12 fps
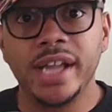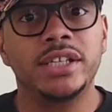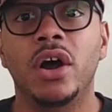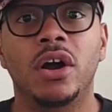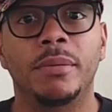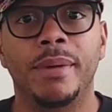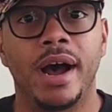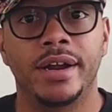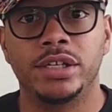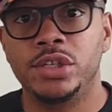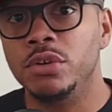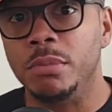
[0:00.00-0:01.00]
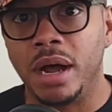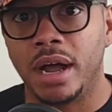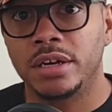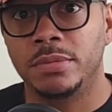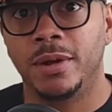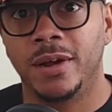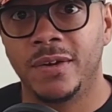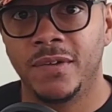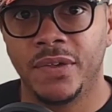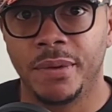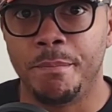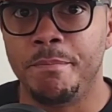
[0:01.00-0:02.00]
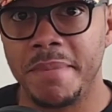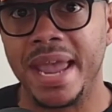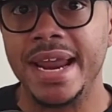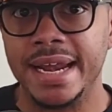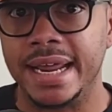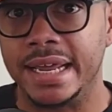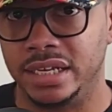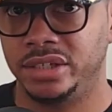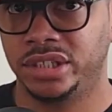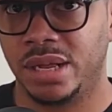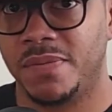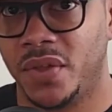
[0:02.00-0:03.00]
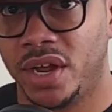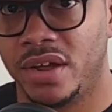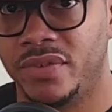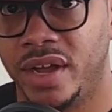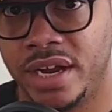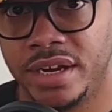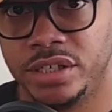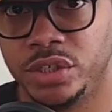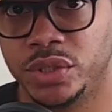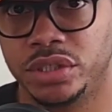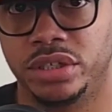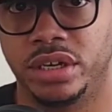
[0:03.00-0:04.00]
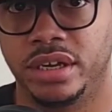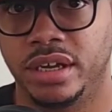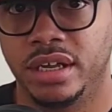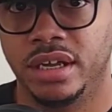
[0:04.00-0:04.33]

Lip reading: talk about it too much, but mating is something I find interesting.